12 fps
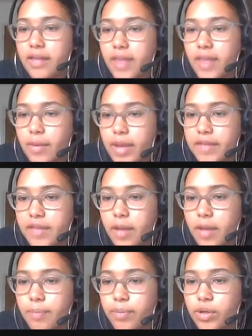there is
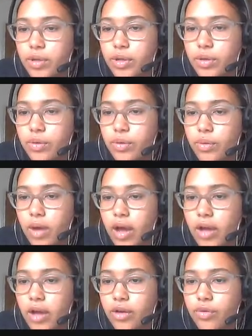a blue,
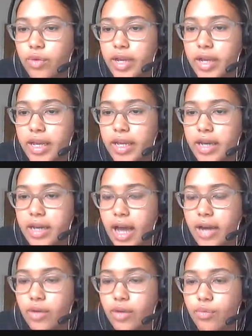a green,
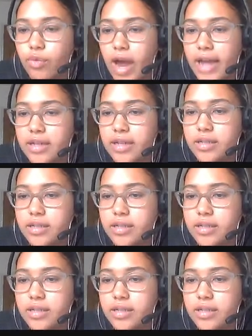and a red